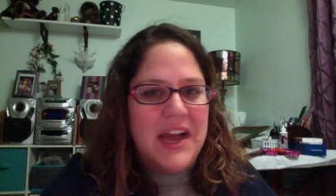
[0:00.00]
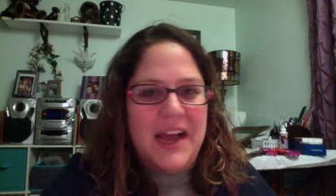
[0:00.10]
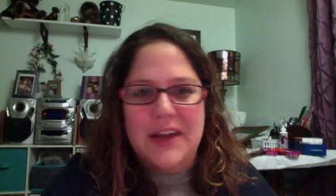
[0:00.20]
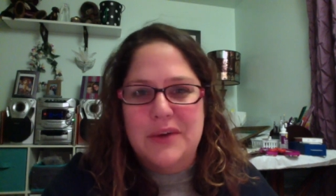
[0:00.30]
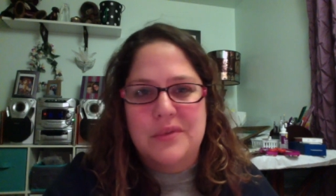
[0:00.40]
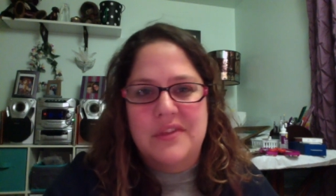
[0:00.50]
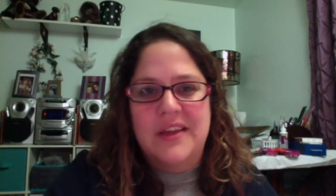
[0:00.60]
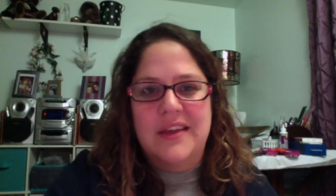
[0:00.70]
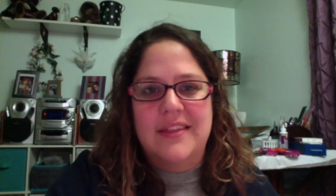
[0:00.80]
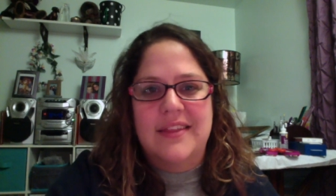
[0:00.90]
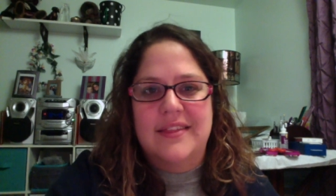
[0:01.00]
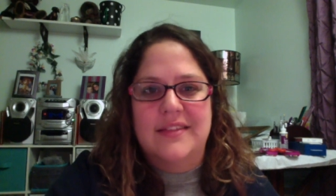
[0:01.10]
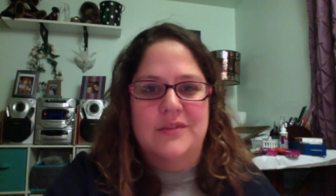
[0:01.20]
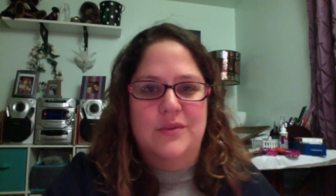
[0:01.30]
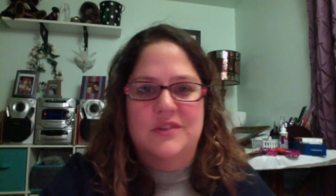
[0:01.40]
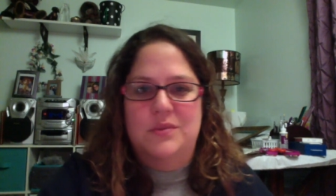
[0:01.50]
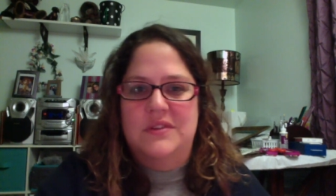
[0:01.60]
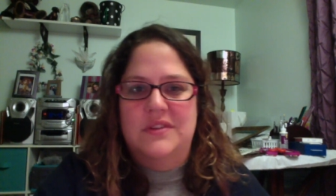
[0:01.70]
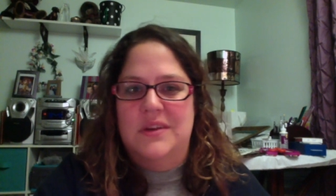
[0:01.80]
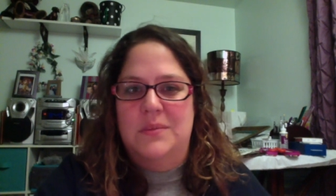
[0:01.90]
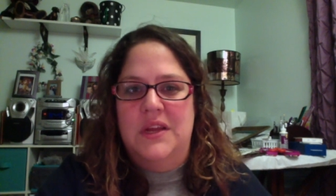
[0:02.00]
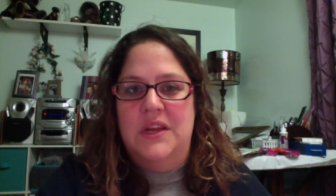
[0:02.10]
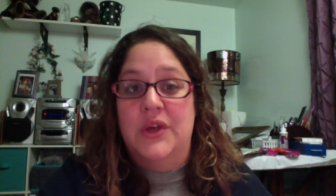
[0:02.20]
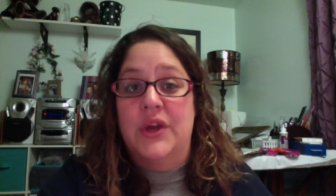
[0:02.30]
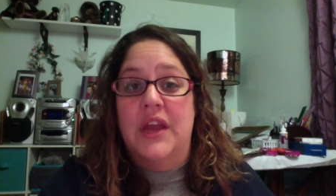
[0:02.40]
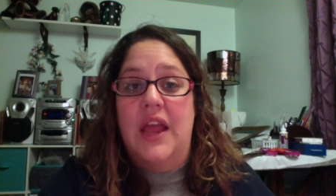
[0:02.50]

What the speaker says: I don't think that this recipe is going to be any good.